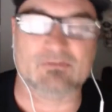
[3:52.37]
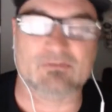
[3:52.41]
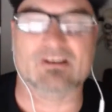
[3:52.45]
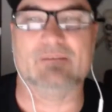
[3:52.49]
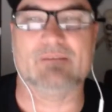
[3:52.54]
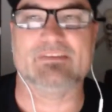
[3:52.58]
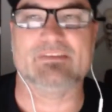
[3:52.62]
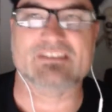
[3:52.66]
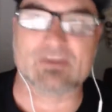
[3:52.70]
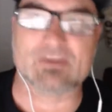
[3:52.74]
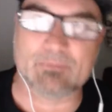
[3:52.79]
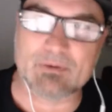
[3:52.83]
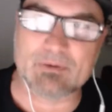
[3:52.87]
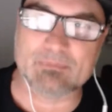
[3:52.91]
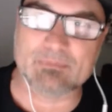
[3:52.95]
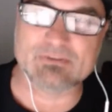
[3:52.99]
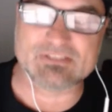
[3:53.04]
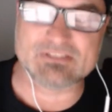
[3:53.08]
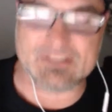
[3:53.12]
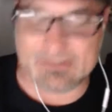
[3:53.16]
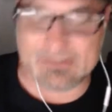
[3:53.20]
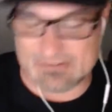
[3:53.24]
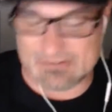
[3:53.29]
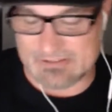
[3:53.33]
Well, I mean, some people
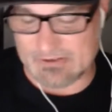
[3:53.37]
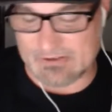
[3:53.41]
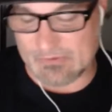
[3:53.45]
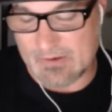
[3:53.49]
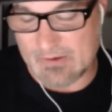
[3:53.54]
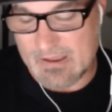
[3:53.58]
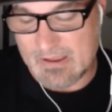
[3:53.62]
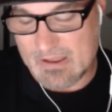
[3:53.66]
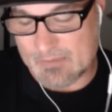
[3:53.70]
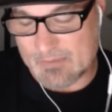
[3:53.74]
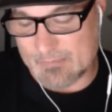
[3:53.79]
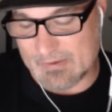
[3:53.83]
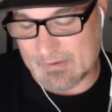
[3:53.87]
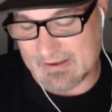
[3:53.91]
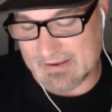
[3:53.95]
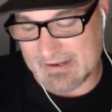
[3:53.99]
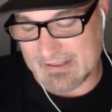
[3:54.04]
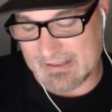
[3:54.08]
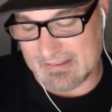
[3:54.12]
still do, but